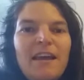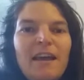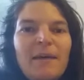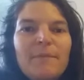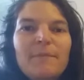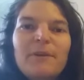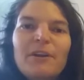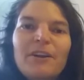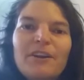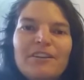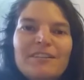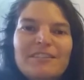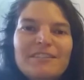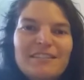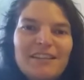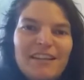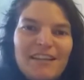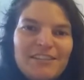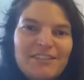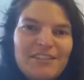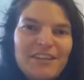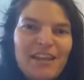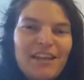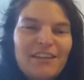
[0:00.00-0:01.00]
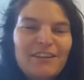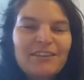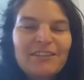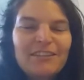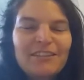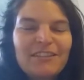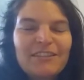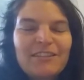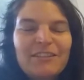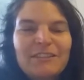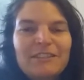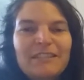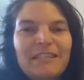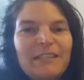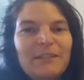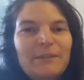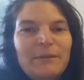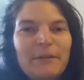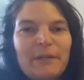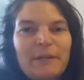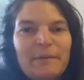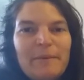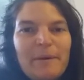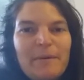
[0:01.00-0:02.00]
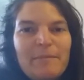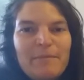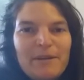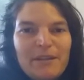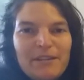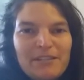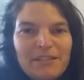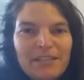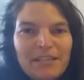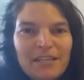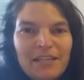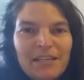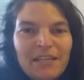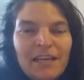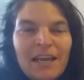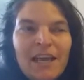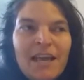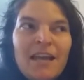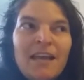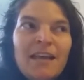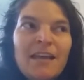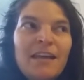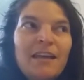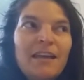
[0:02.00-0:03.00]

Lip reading: I'm an artist and educator currently learning about budgeting,